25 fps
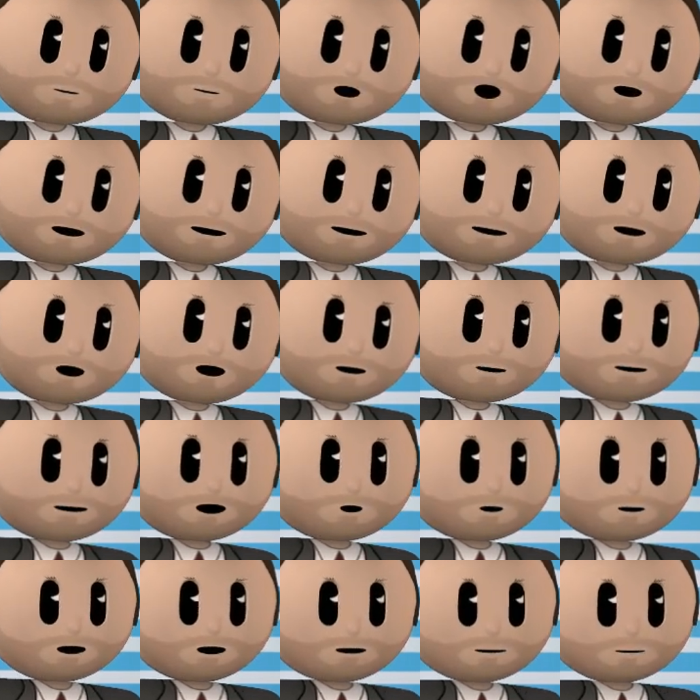And they will
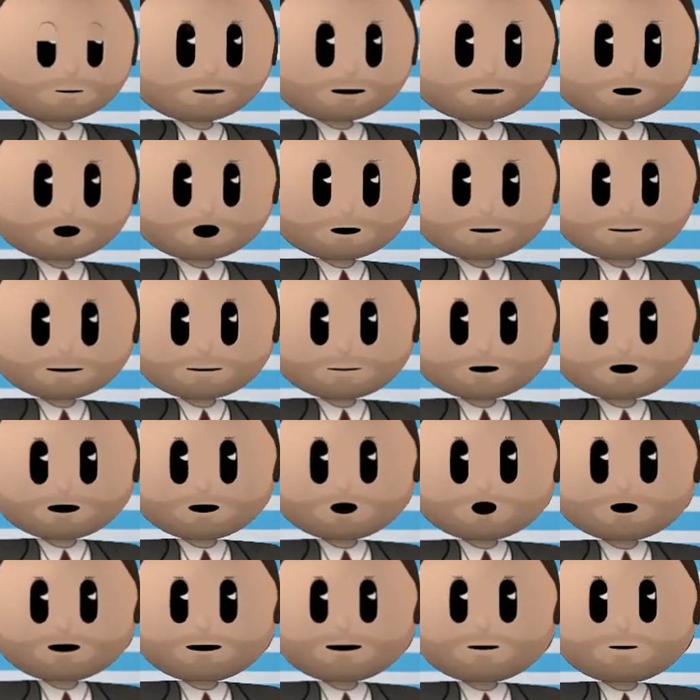purposely ask
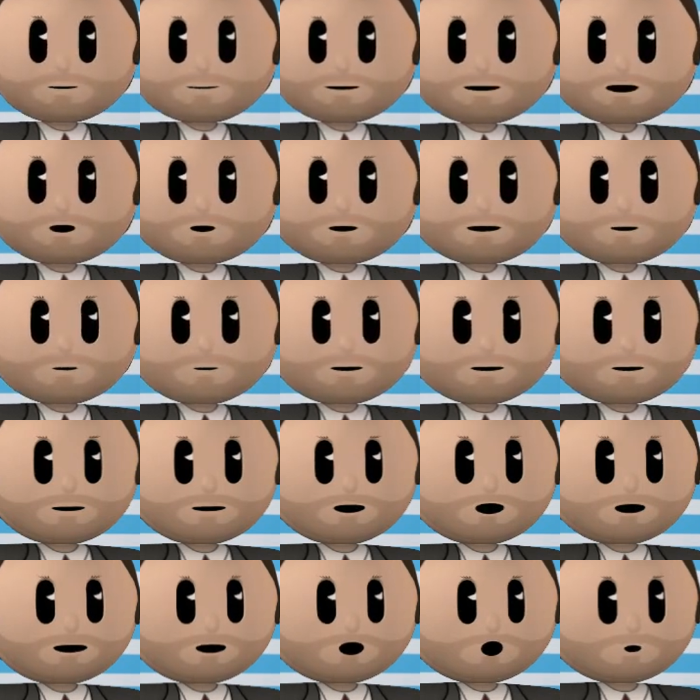someone else for their
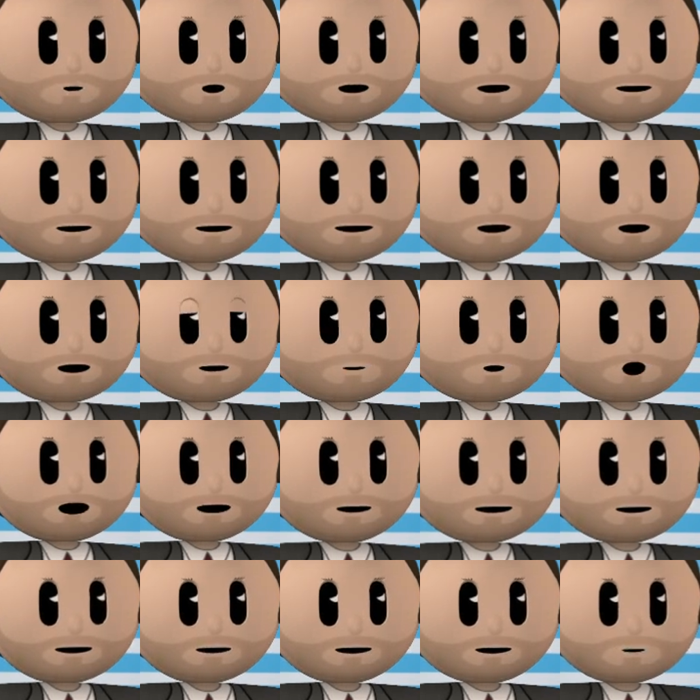help and or opinion
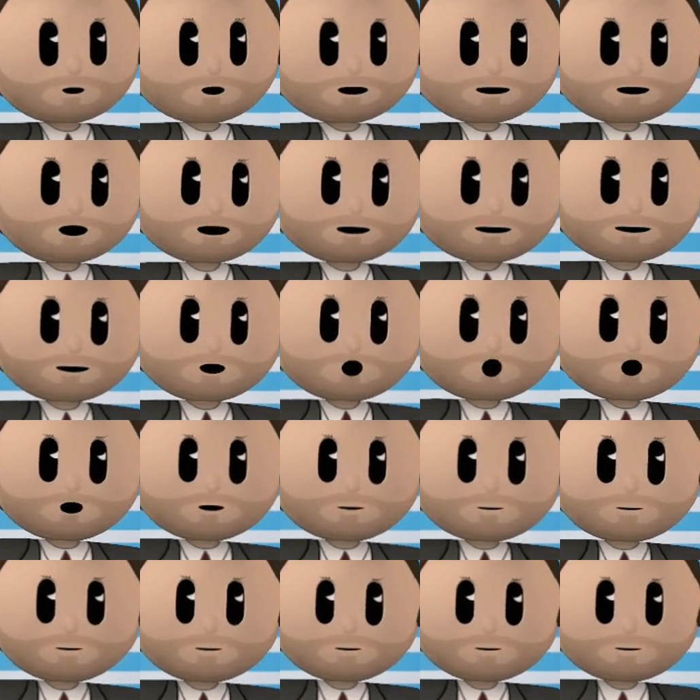right in front of you.